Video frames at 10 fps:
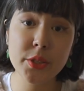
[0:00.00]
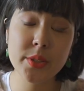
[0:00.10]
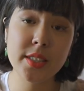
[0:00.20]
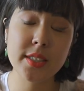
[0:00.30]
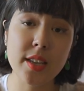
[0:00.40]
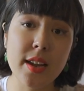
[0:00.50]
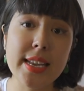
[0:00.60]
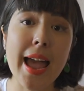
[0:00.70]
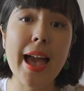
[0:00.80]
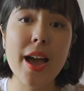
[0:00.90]
you to
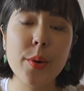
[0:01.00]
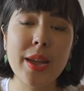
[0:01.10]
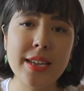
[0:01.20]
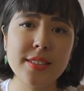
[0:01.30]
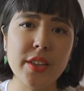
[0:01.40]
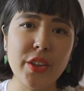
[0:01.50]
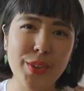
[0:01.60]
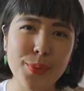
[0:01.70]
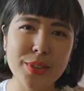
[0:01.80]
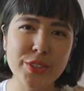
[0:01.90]
decide how it is that
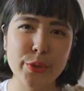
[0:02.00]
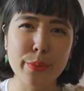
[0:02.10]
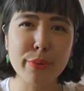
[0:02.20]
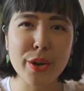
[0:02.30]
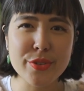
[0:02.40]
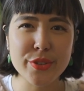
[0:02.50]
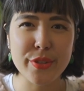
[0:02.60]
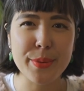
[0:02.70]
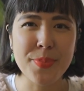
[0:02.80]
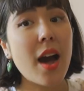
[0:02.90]
you want to approach
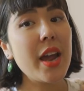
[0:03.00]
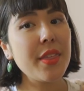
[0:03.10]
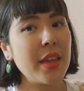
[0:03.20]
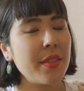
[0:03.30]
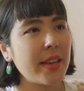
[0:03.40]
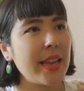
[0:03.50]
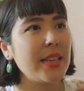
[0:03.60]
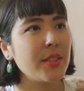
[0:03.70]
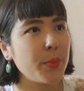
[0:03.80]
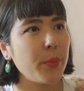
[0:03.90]
them. I think that it
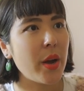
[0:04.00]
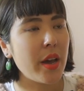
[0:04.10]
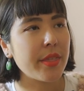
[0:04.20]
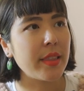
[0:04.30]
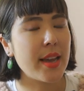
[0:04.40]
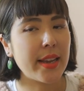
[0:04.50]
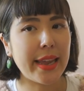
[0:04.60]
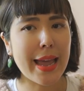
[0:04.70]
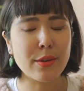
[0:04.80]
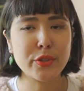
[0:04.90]
is worth
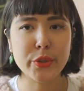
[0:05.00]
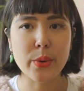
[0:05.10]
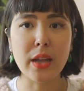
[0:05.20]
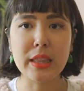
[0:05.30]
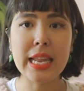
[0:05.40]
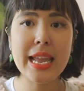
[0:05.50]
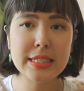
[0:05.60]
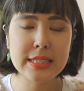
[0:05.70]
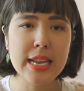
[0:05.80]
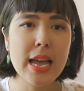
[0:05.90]
learning how to
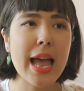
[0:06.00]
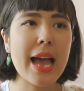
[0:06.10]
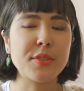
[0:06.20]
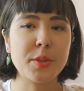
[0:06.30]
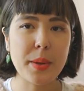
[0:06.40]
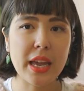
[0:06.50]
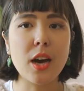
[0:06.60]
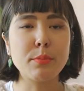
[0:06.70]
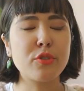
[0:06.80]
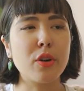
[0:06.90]
unknit, how to pick
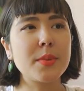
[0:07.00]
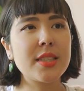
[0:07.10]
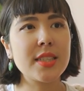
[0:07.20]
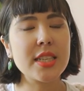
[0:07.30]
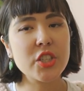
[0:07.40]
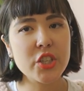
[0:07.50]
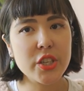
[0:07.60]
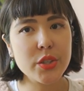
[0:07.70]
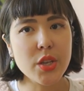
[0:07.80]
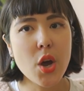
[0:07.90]
up dropped
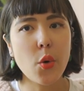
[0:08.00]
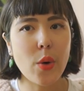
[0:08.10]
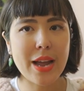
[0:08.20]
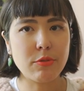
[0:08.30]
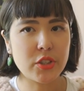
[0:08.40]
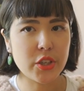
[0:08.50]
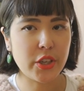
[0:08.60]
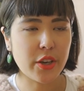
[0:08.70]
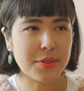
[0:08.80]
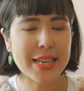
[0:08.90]
stitches, or how to,
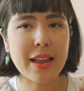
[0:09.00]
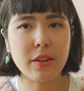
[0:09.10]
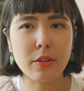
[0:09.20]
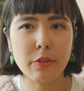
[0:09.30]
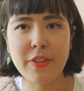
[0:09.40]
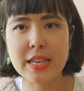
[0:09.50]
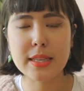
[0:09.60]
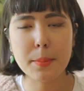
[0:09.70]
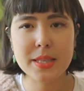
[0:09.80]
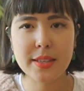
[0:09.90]
you know, tackle
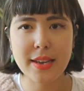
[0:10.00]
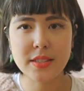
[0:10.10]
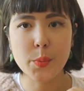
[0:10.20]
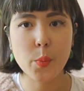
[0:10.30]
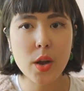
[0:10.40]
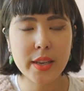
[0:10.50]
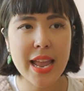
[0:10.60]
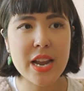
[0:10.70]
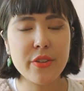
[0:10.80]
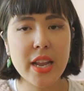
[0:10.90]
fixing mistakes in one
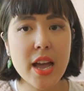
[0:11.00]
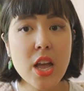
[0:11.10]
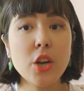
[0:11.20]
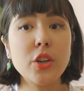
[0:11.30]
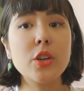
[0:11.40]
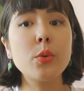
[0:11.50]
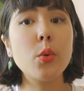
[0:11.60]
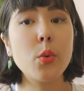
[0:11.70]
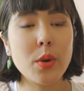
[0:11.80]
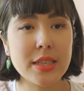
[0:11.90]
area. You don't
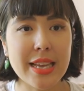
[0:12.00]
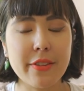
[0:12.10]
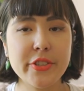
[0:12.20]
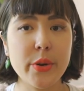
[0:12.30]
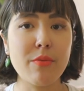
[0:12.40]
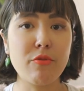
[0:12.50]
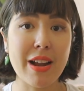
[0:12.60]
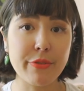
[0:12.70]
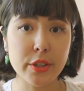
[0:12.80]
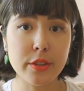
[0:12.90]
always have to
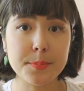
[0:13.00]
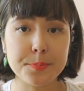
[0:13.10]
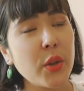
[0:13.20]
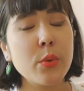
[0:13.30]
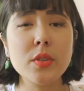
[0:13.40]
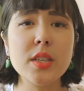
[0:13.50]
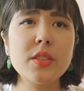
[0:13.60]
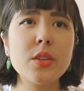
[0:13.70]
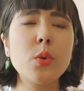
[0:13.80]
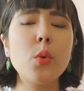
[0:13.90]
unravel. You also
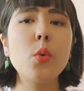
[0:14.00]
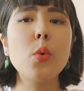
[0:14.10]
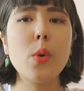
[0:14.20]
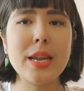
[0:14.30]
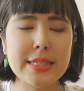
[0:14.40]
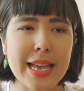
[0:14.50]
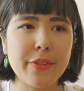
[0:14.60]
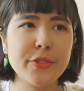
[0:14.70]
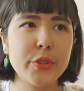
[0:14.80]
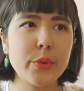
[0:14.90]
don't always
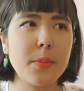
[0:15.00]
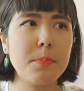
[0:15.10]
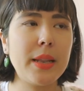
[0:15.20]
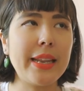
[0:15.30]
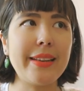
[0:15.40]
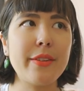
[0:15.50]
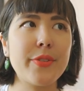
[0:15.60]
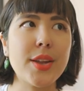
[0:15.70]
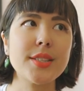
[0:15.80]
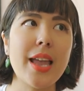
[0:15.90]
have to completely
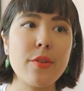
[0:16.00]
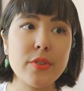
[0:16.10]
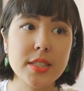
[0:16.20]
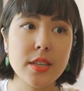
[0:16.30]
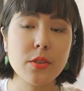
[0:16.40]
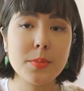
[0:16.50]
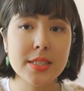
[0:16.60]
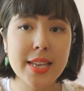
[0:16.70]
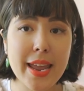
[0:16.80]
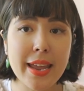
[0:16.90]
fix every single
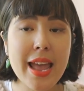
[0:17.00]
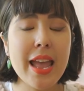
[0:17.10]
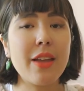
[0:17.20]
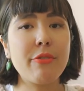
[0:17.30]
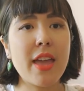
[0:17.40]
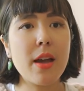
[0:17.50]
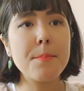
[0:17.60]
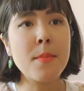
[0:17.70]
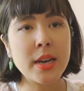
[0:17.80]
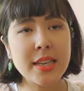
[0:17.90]
mistake. If they are
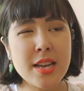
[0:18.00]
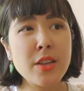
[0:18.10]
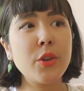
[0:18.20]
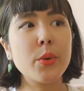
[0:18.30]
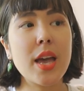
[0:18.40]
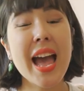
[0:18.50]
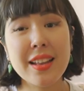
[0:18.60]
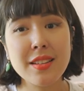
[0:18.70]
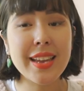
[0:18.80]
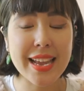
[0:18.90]
minor, you
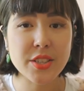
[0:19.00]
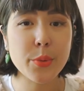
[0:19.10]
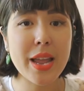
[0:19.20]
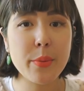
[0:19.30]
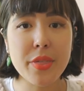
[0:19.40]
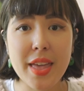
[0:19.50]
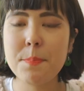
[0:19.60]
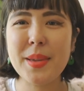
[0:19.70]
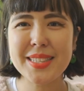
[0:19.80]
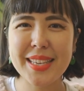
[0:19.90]
can get away with it.
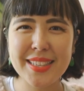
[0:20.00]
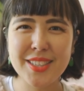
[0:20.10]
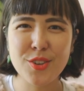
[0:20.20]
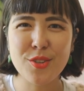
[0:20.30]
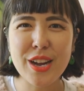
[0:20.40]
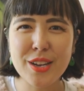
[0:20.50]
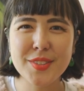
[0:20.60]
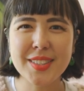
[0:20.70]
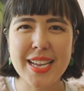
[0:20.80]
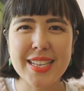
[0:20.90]
Bitter Kitten
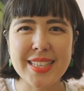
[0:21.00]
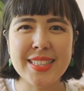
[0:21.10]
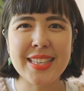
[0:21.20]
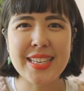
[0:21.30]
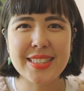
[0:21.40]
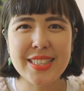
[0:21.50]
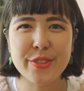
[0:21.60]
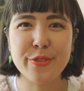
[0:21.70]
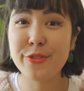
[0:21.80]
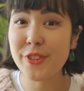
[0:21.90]
Crafts says it's easy
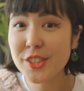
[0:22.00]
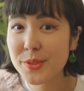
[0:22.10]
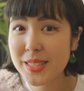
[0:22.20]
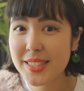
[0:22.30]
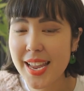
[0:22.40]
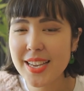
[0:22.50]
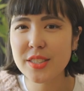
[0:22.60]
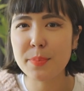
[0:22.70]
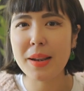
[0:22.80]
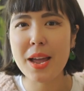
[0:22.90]
to fudge
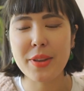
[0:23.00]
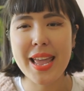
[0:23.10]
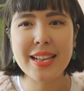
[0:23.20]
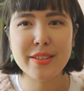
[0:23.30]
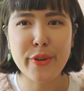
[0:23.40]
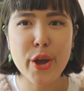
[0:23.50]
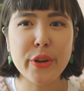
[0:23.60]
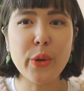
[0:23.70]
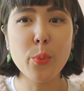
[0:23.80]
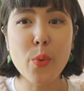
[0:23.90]
mistakes, to plow on ahead if you're
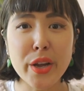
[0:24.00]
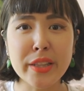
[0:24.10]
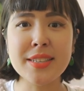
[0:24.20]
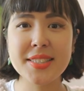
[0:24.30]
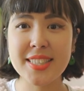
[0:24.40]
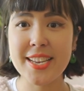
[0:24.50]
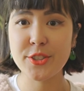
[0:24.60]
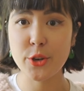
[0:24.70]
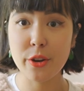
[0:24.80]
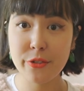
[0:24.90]
only one
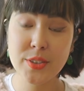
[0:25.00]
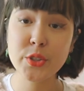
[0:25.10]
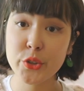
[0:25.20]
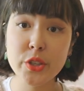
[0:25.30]
stitch off. It's true,